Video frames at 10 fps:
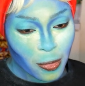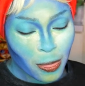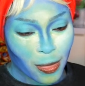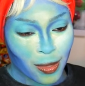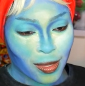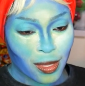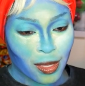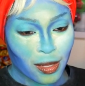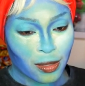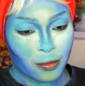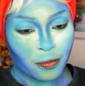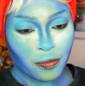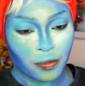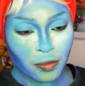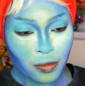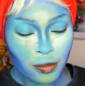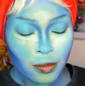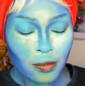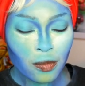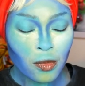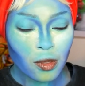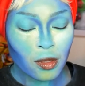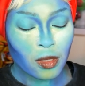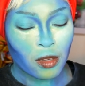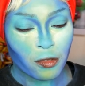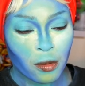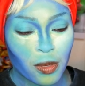It depends on if you body paint or not.